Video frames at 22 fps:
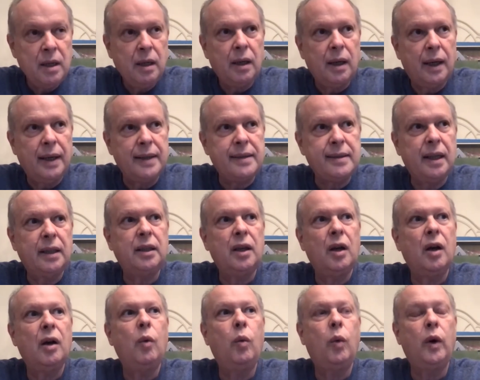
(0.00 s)
I said,
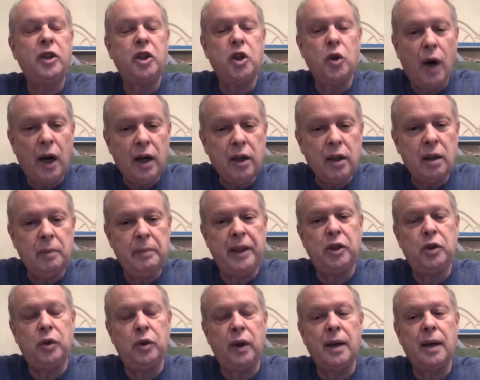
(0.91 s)
what you are going to be
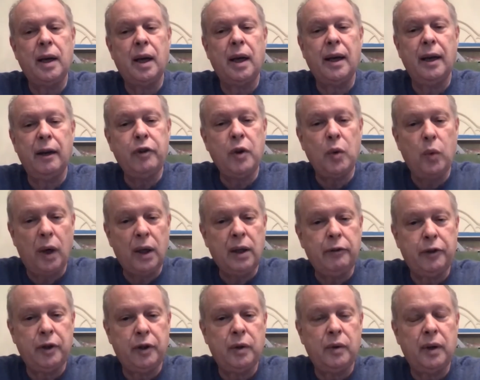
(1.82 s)
doing, every one of
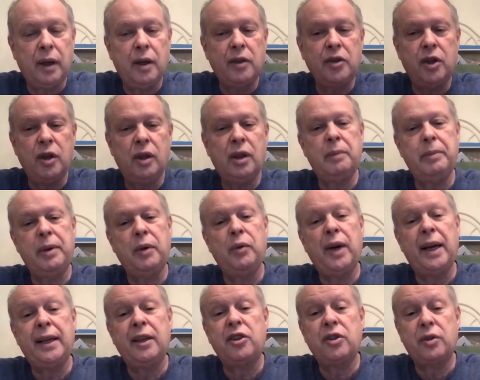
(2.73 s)
you, is you're going to be
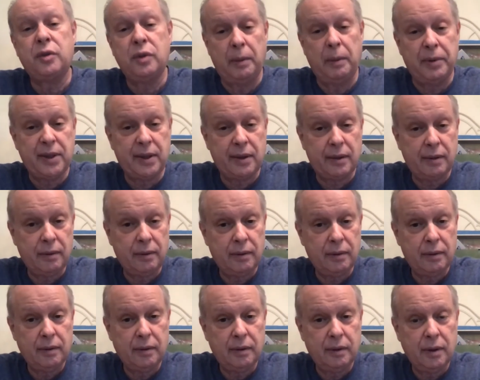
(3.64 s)
writing scripts.
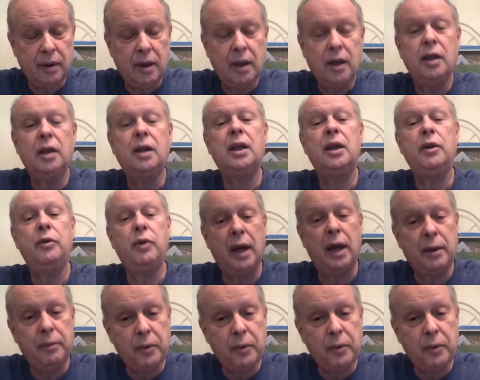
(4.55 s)
You're going to be writing